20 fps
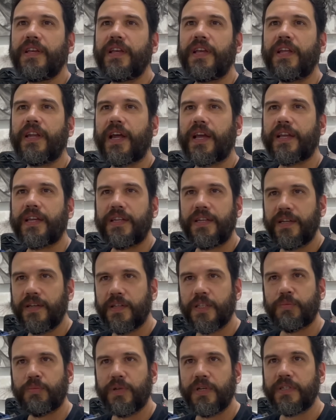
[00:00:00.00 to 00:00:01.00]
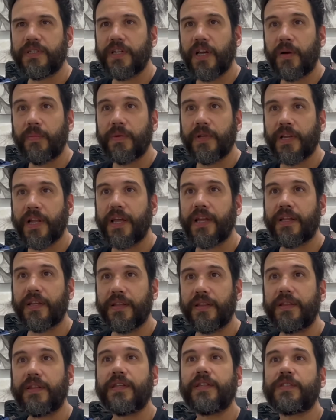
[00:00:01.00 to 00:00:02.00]
And I could hear the Spirit tell me, like,
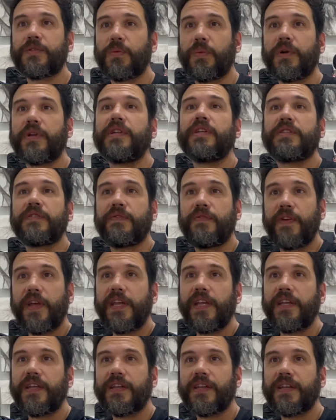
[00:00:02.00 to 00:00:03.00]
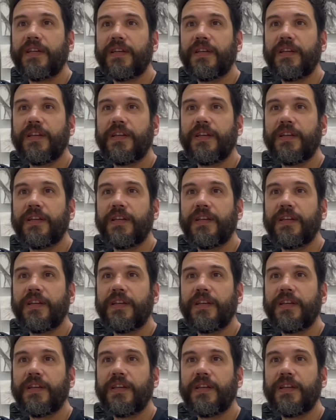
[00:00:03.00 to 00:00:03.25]
this one is fake.